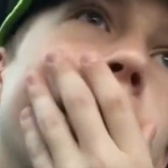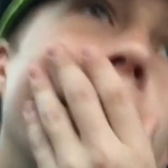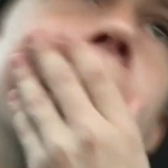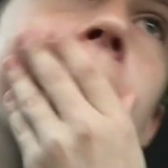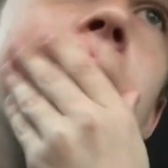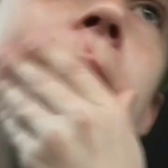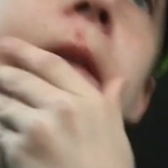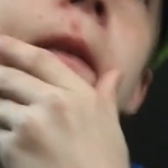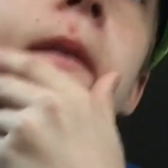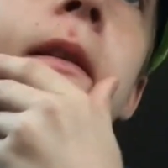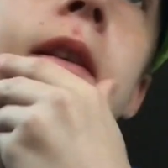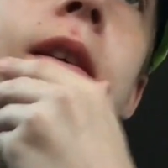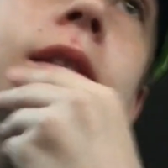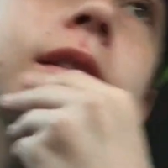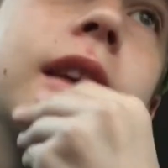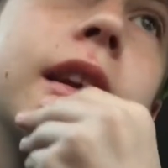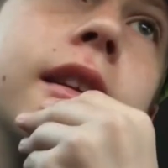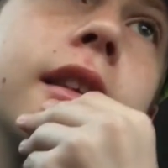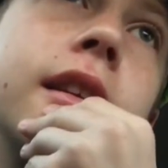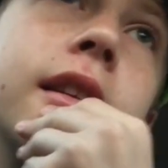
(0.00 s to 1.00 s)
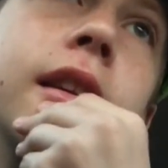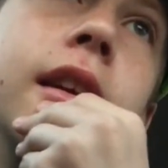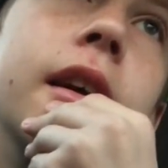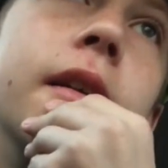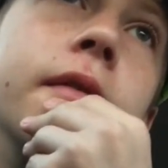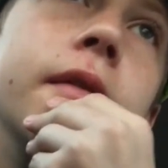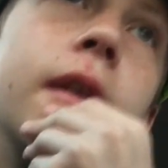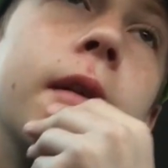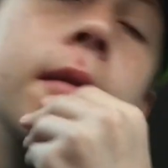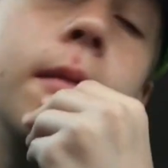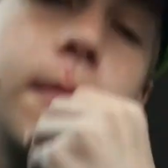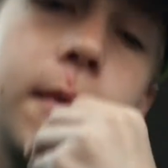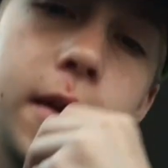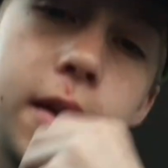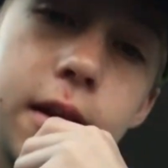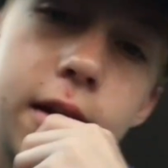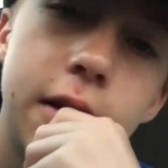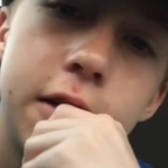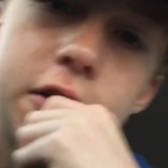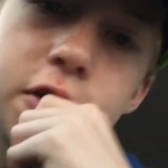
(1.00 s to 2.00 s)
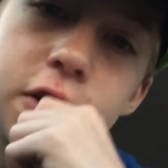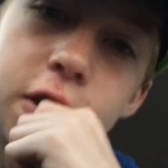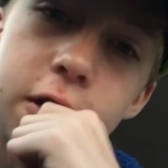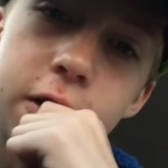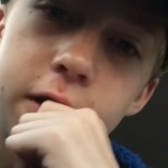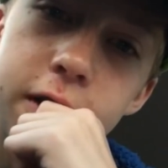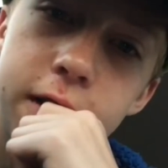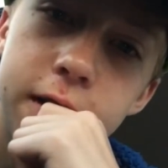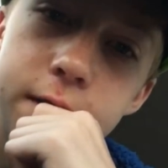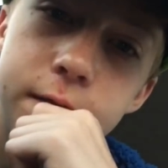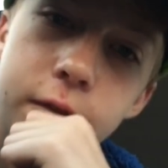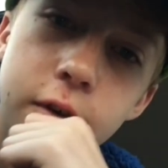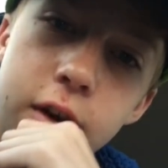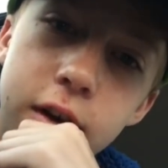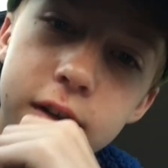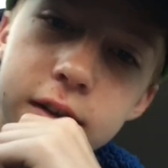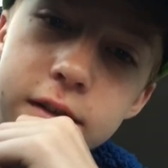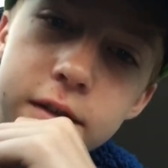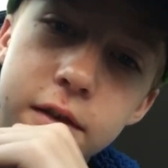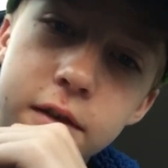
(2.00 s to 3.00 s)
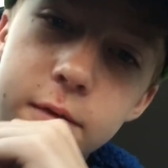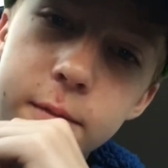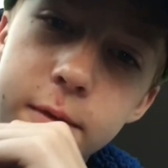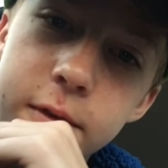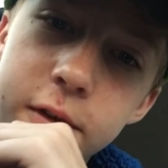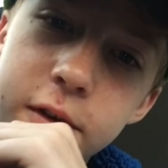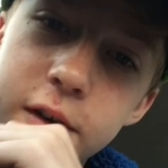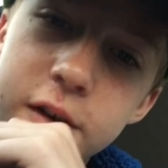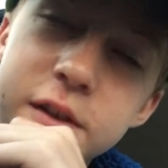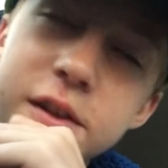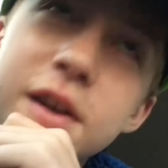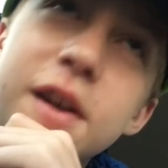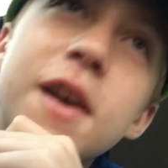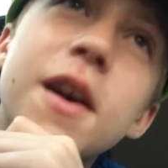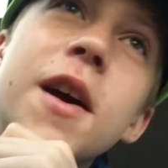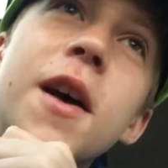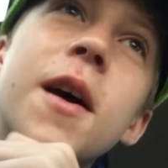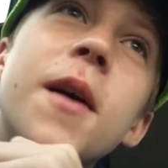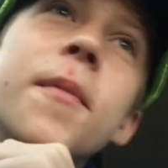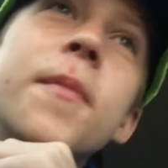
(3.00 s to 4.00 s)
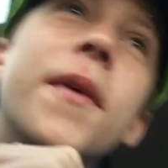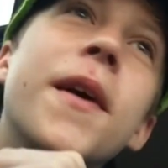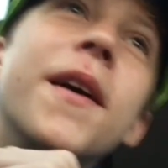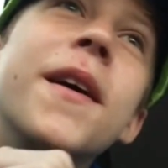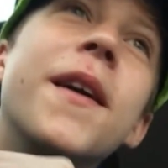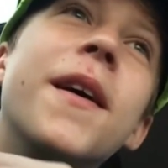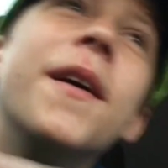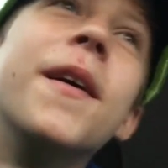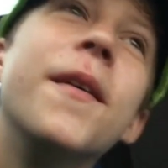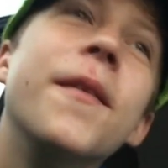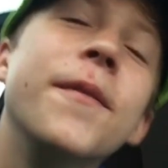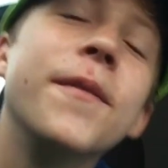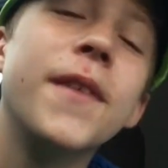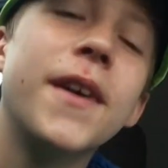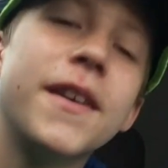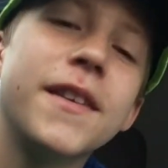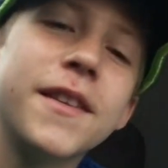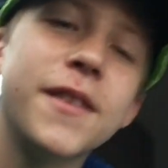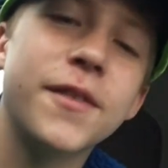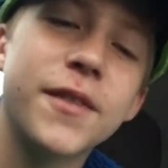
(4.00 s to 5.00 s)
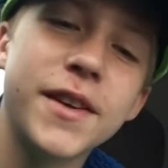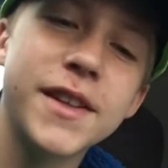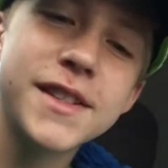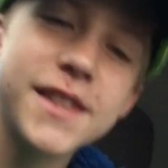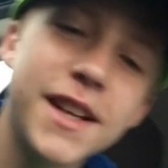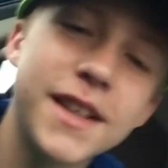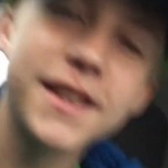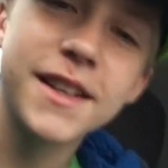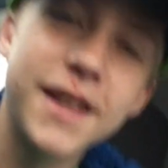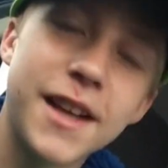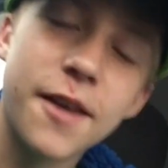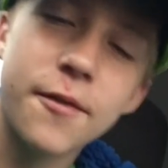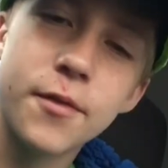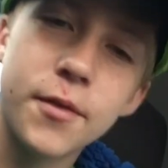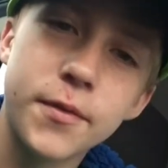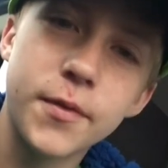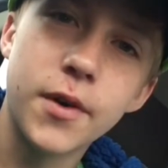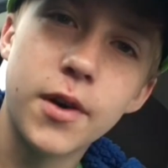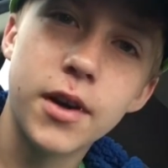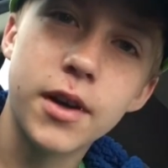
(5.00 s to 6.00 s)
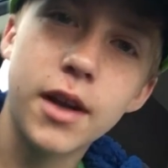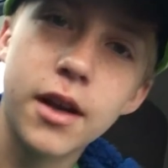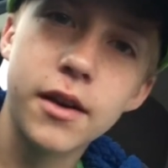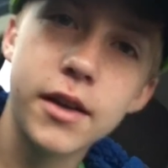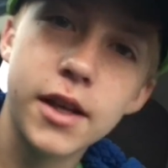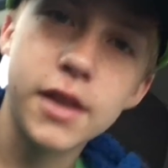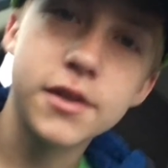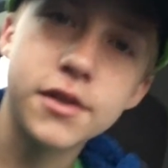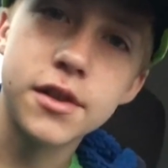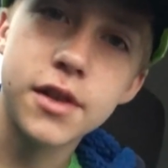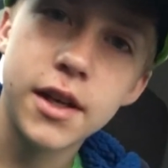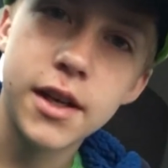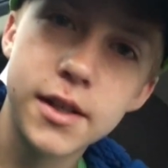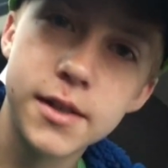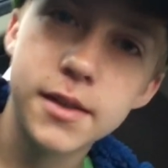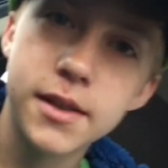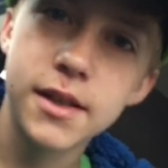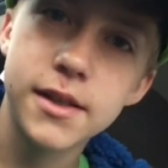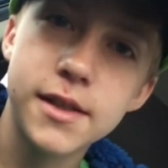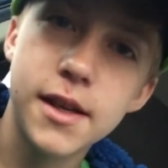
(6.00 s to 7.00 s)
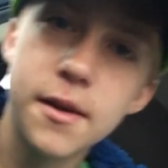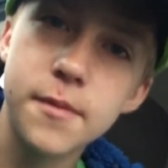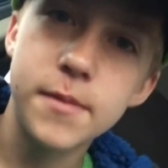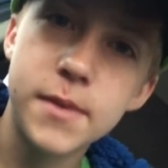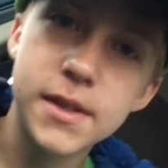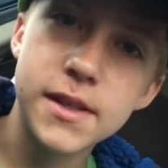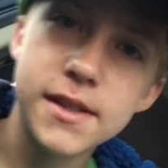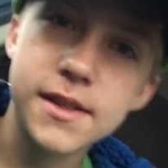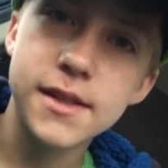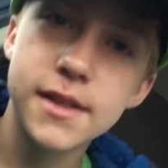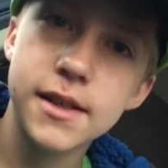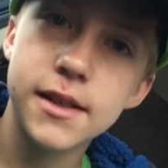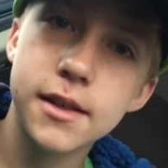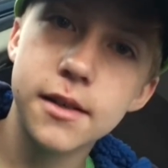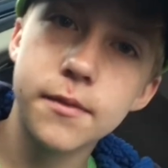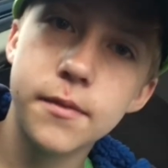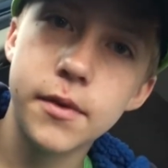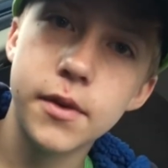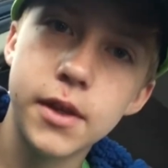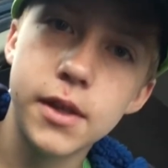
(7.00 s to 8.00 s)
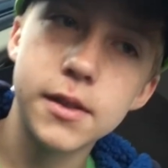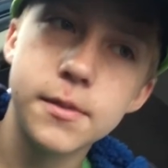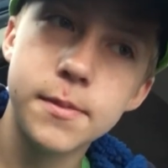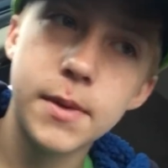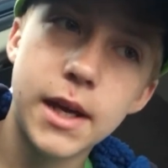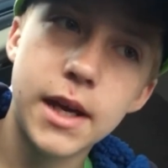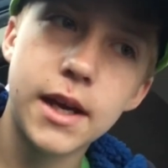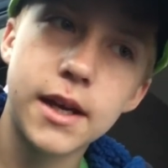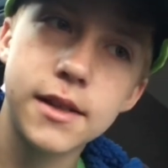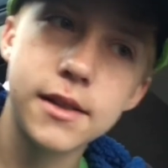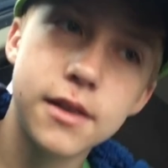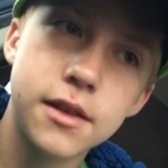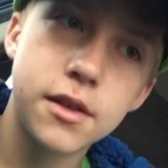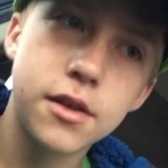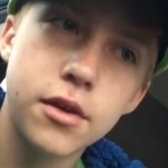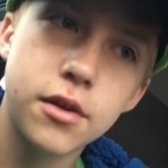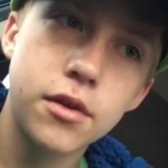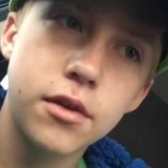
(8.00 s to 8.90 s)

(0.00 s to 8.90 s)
right now because I didn't have time to make the intro and this vlog is a little bit rushed. But um, the reason I didn't have a vlog out yesterday is because I've been sick for these past